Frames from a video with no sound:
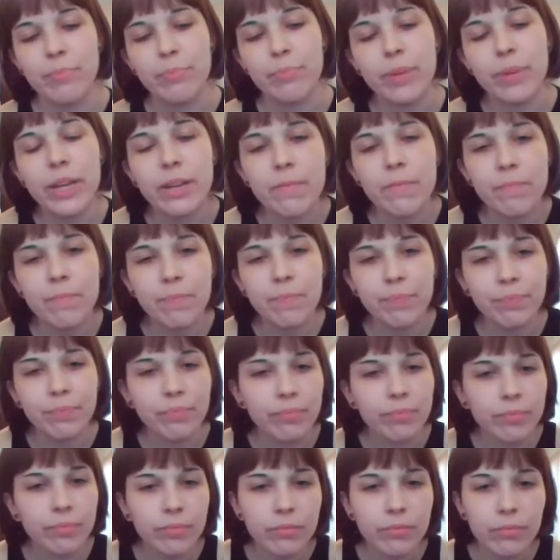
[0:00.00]
But
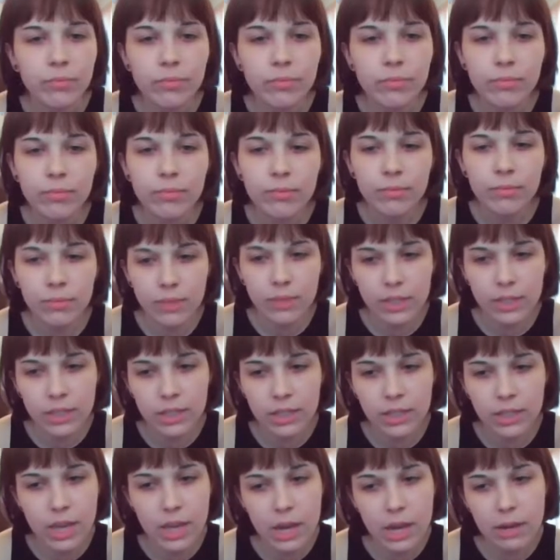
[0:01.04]

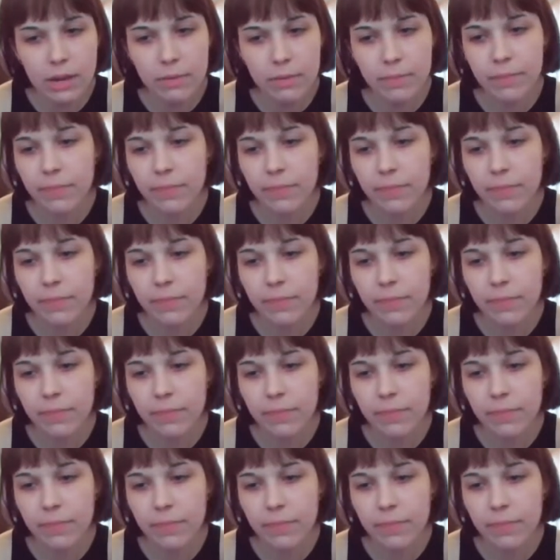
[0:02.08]
yeah.